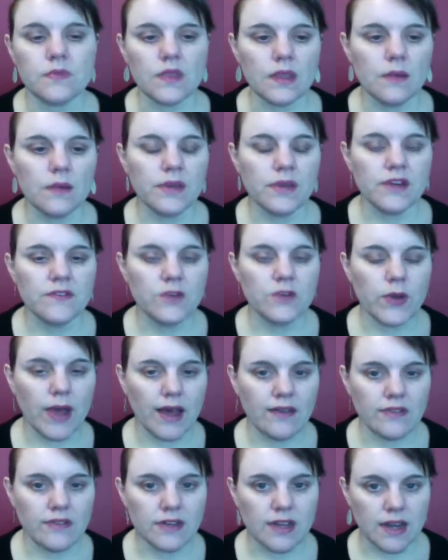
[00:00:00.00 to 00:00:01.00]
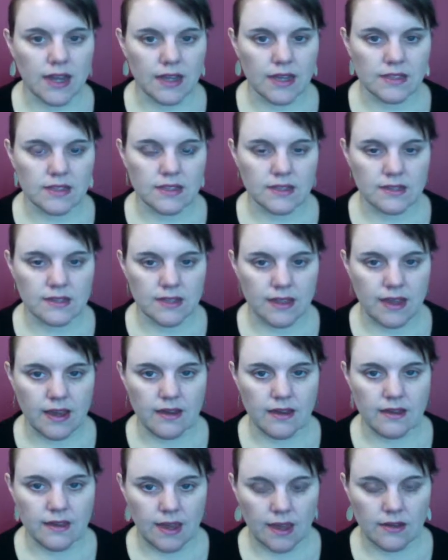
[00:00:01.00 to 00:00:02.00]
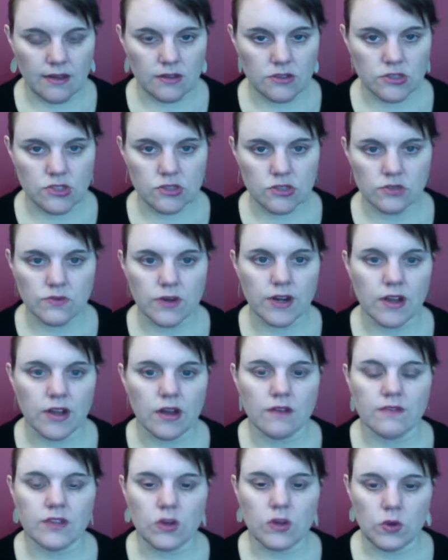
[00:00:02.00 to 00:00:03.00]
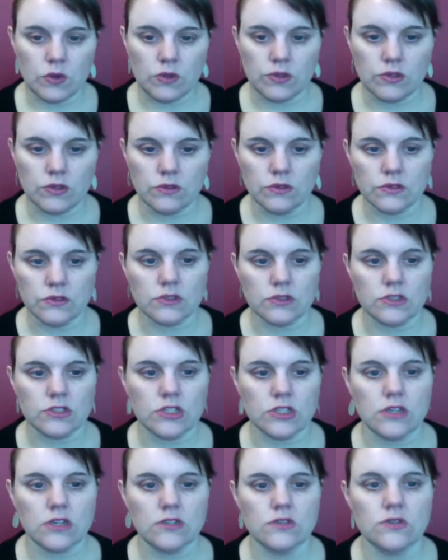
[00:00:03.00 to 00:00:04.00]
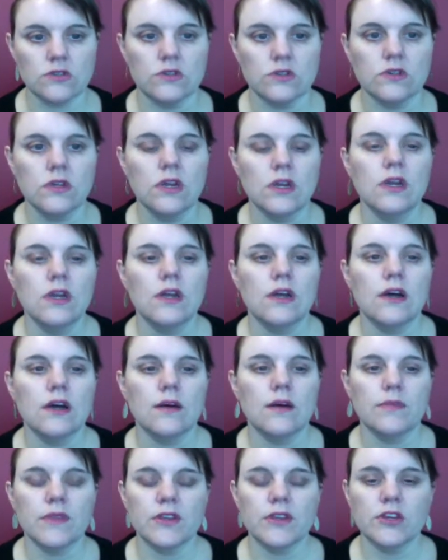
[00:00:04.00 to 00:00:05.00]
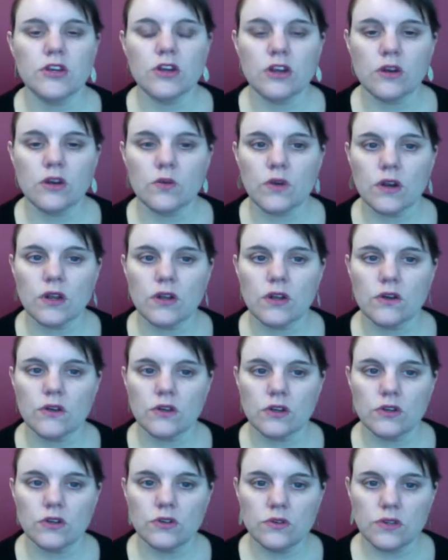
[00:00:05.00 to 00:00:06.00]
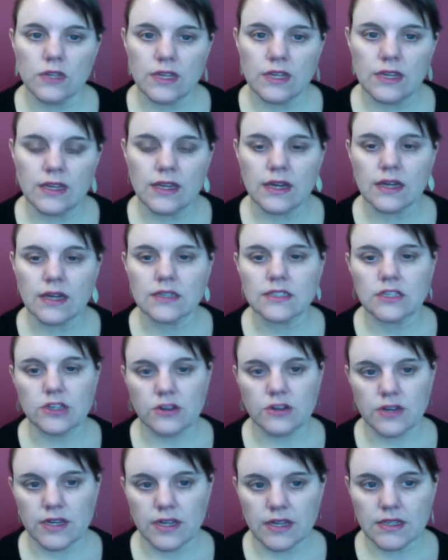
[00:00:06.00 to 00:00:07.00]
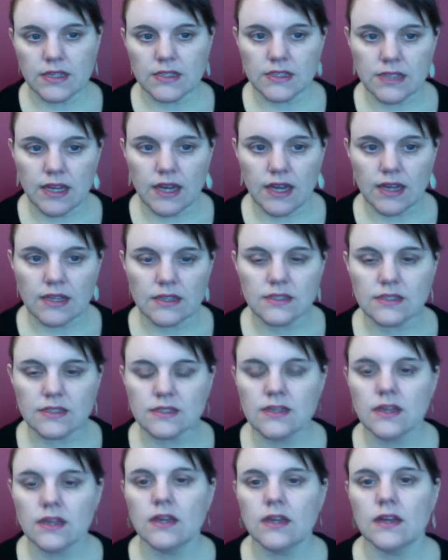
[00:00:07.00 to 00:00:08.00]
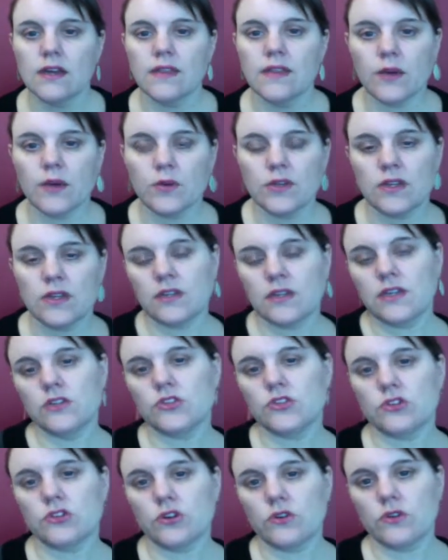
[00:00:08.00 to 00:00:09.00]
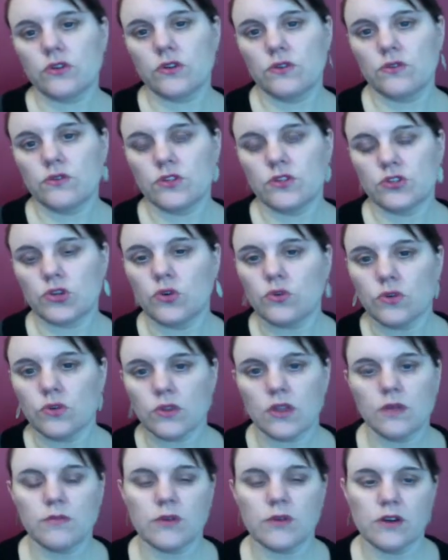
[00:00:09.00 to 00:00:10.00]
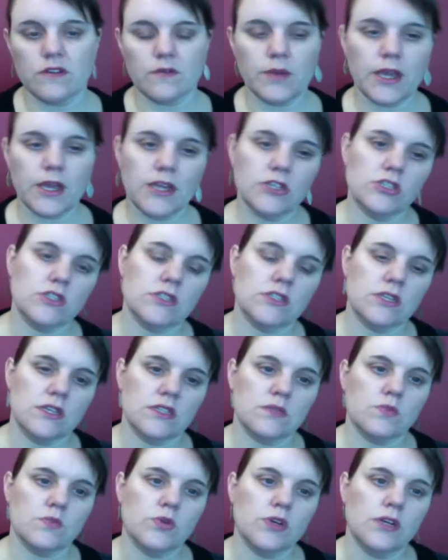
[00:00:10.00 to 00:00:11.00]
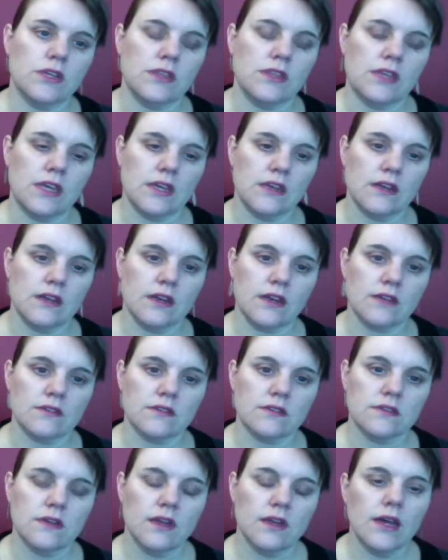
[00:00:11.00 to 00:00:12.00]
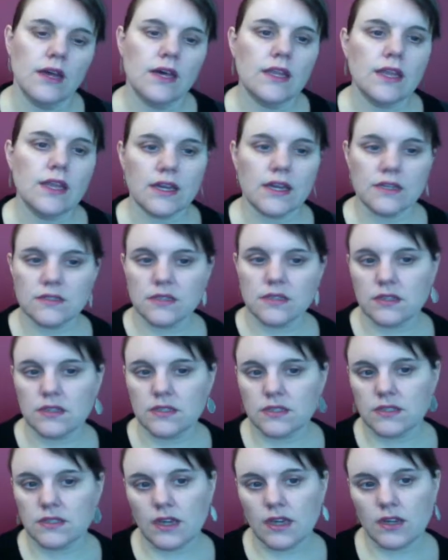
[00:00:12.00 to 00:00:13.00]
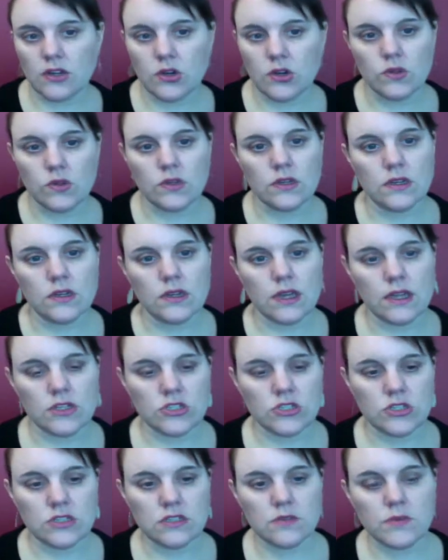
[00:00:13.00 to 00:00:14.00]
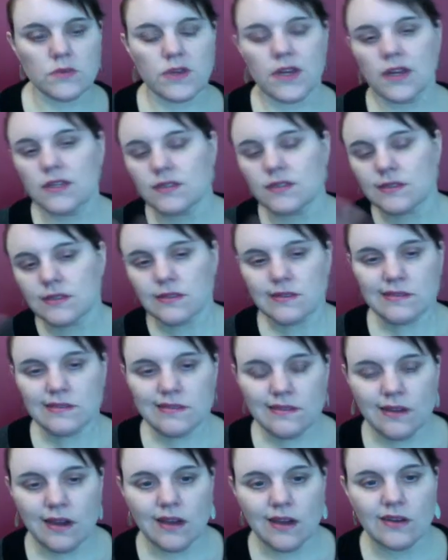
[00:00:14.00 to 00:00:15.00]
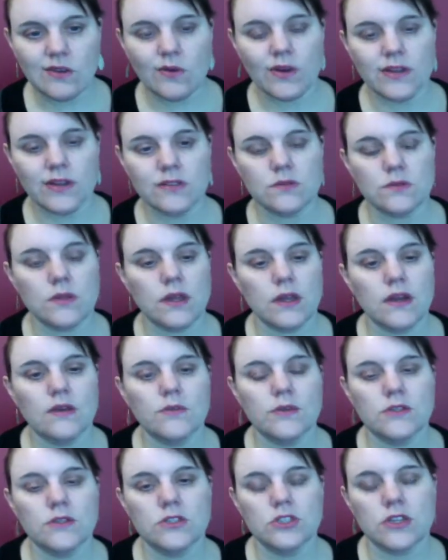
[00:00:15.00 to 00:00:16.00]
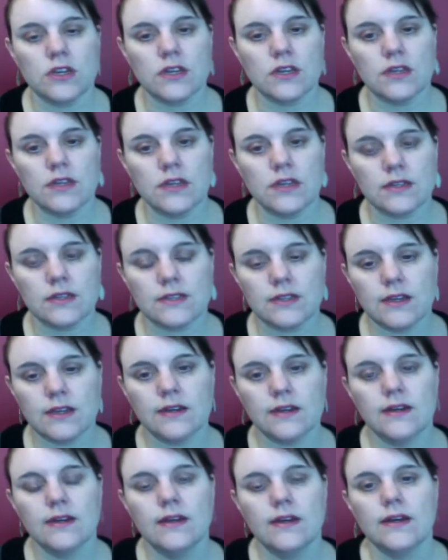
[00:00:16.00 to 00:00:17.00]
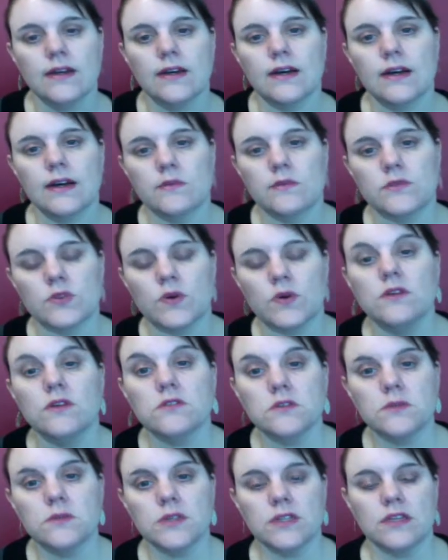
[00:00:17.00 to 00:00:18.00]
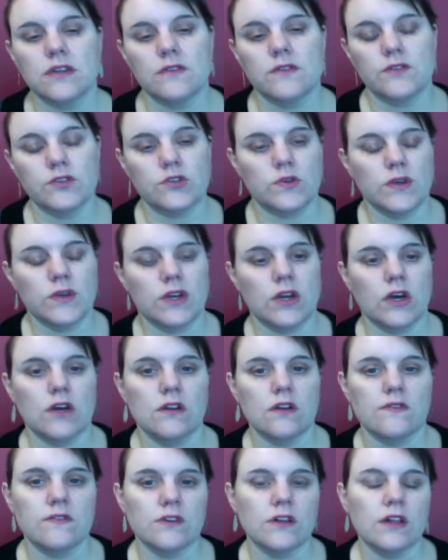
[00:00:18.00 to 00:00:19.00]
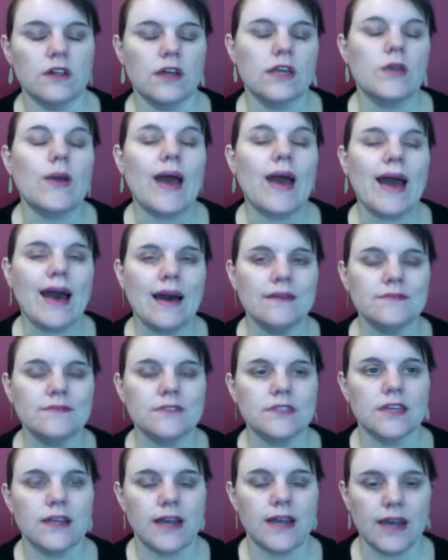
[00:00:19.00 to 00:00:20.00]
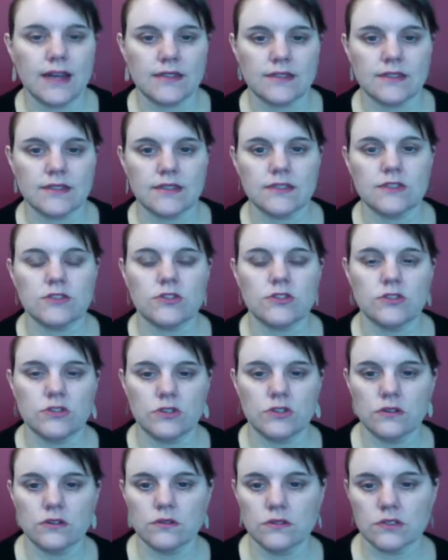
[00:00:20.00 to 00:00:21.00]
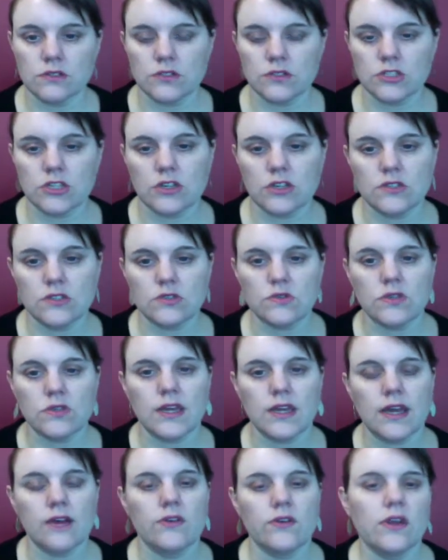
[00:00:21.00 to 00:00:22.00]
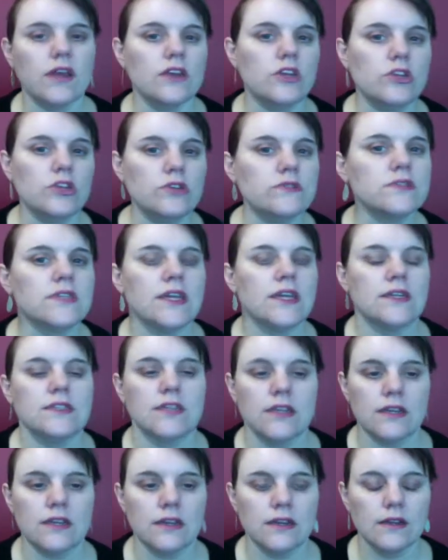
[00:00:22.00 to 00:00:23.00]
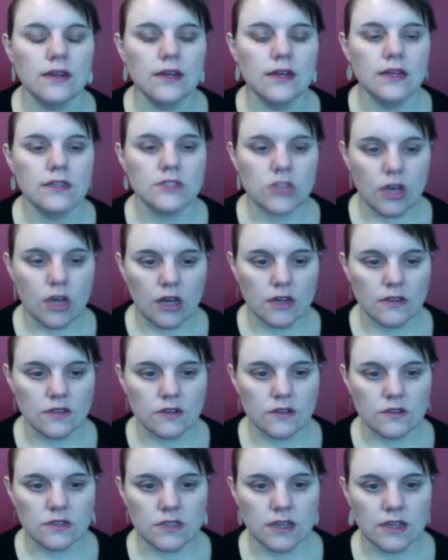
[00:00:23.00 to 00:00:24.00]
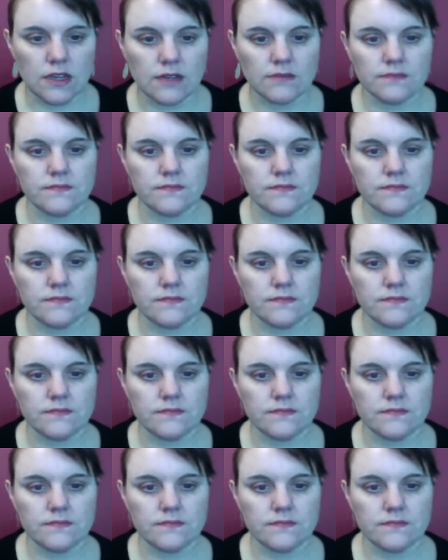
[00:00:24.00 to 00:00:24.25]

But if you haven't got access to that yet, and you're still running off the old Google Search Console, then you're going to want to go to Google Index and your index status, and that will at least show you the total number of pages that it's put in the index. And like I said, the site :/HTTPS, not quite as reliable to check indexing. So ultimately, if you're doing an audit for a client, you have to get access to the Google Search Console account and use that data to audit their site.